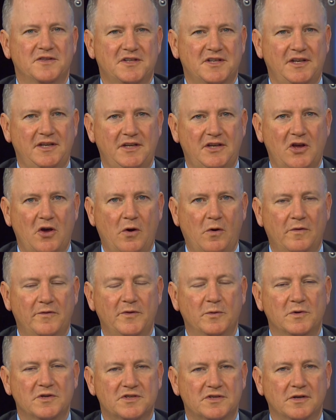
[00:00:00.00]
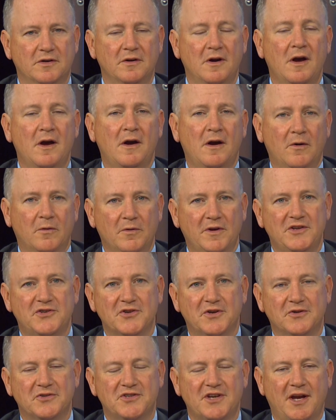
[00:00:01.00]
CEO of the Worcester
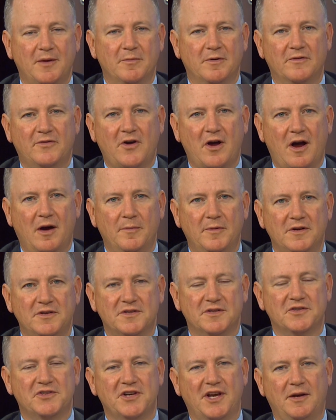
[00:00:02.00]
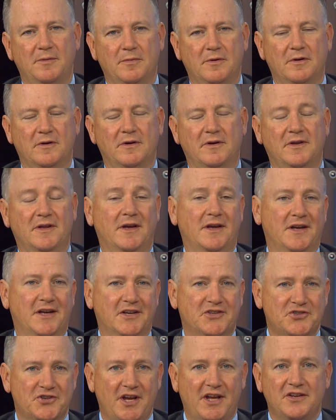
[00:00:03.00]
Regional Chamber of Commerce, and Chamber
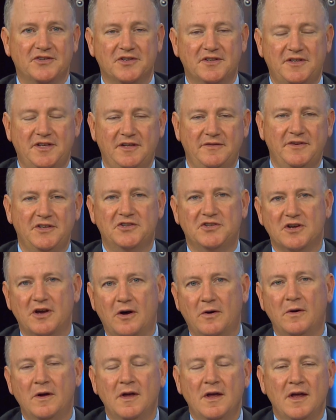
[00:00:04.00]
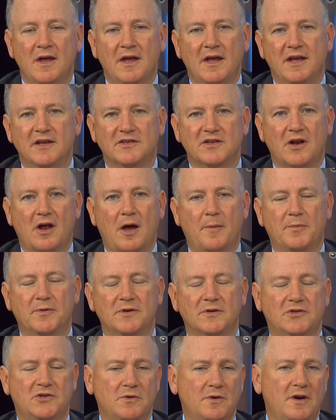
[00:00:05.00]
Exchange, the TV show, is an
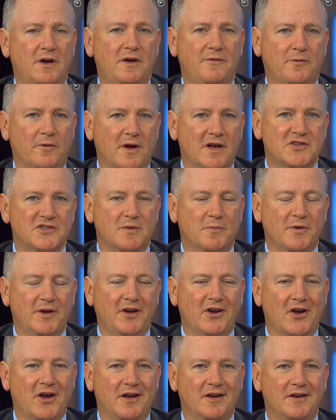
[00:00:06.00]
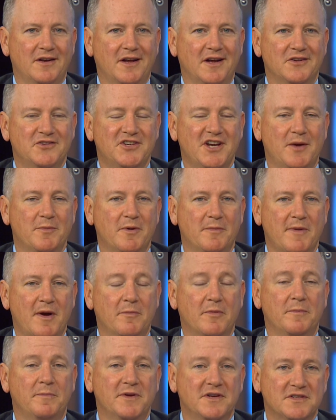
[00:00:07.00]
opportunity for us to bring on chamber
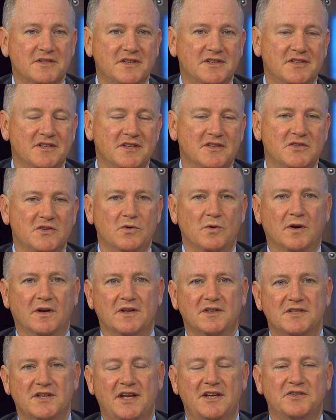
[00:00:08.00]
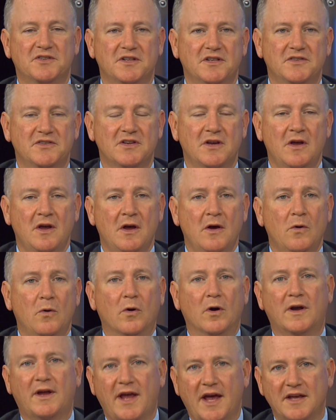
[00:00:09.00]
member businesses and organizations
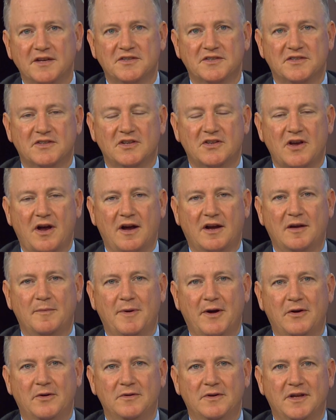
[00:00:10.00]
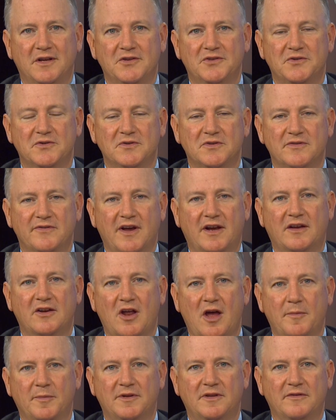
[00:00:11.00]
or guests to talk about issues of
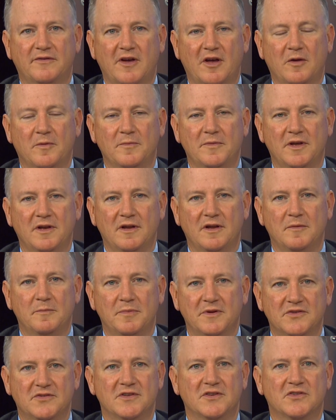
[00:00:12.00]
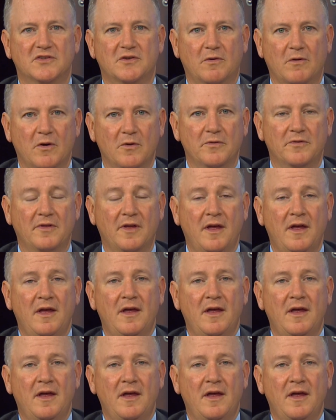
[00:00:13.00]
economic development and business growth